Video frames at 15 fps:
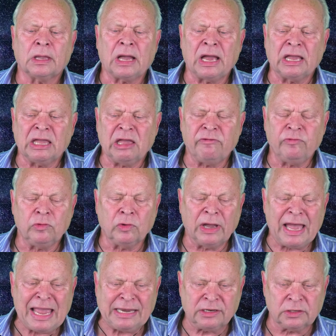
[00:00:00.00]
I gave you
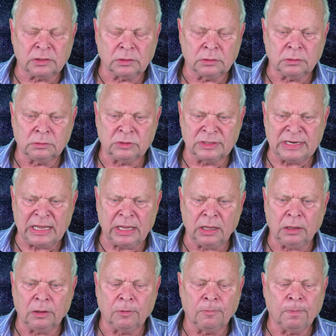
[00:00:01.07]
8
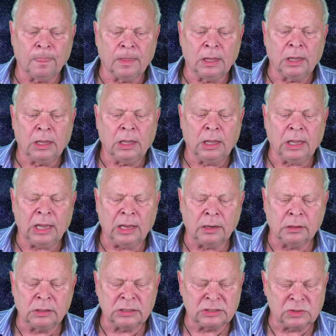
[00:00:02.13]
today,
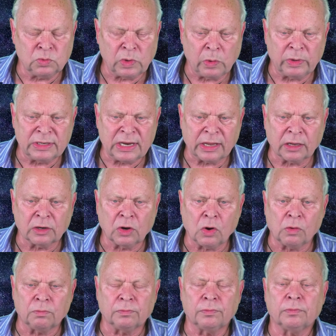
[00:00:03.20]
and this is where we take it
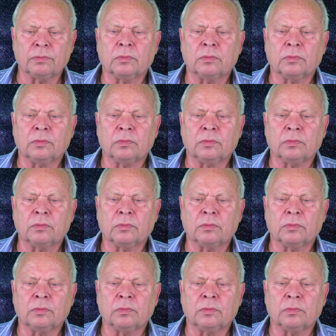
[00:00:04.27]
home.